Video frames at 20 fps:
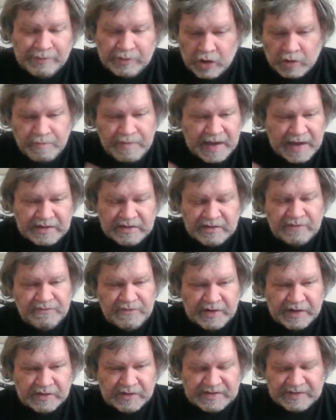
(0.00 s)
Go back to the
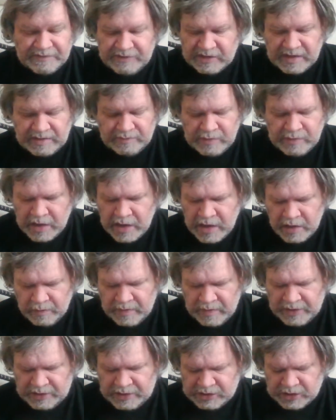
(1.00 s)
videos. Every time
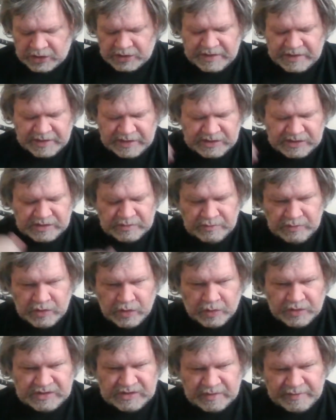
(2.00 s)
we start to get something
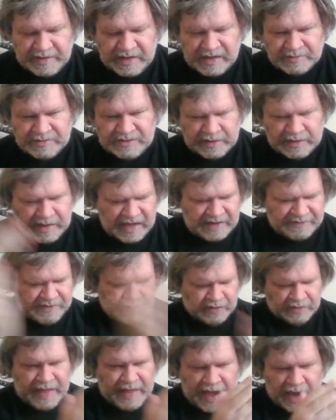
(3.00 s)
going, somebody comes in, you have
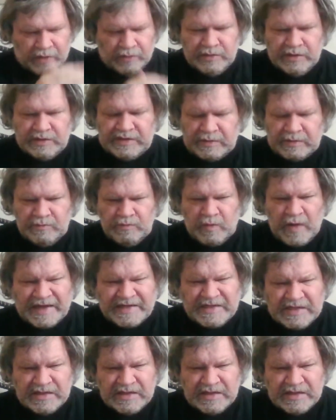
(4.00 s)
till now. Like, what?